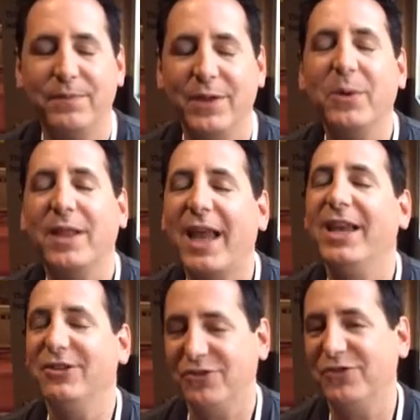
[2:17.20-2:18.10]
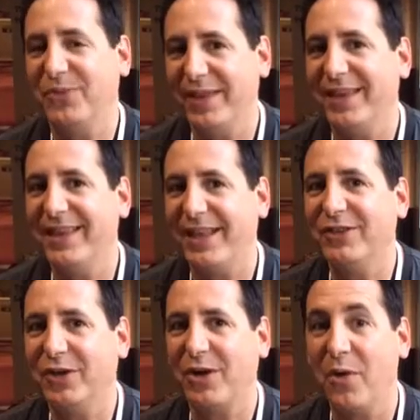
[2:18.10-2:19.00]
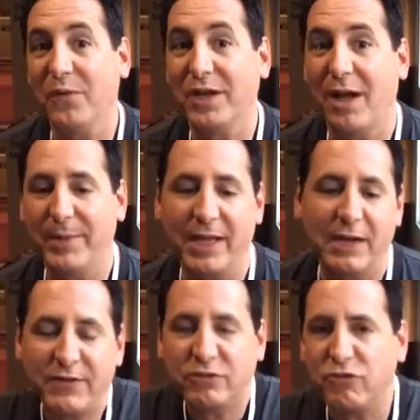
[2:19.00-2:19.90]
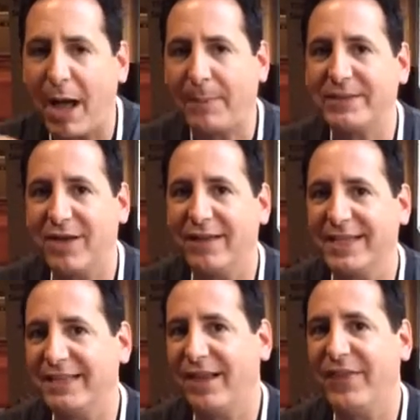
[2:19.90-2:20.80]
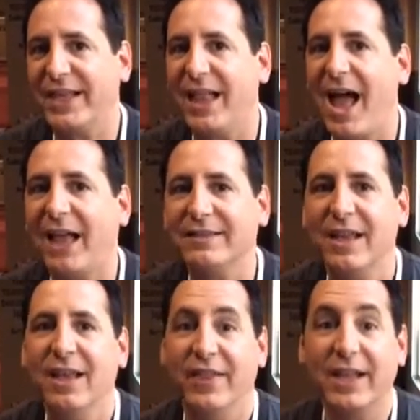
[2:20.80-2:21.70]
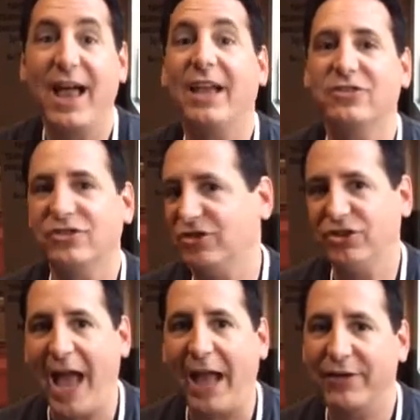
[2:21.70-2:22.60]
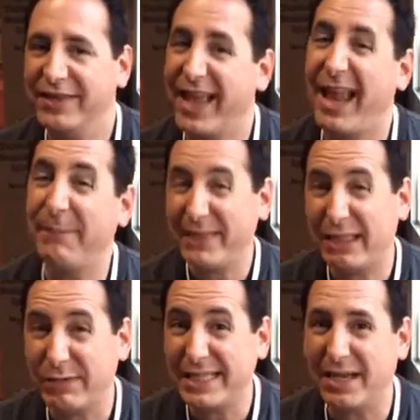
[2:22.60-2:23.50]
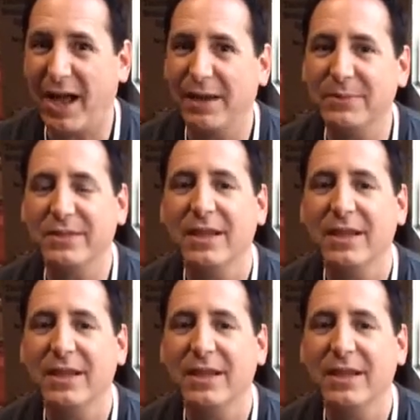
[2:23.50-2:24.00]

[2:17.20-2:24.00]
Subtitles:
there were a lot of issues with it that took overcoming. Like if a drop of sauce gets on the glass shattered. And that happened 3 times.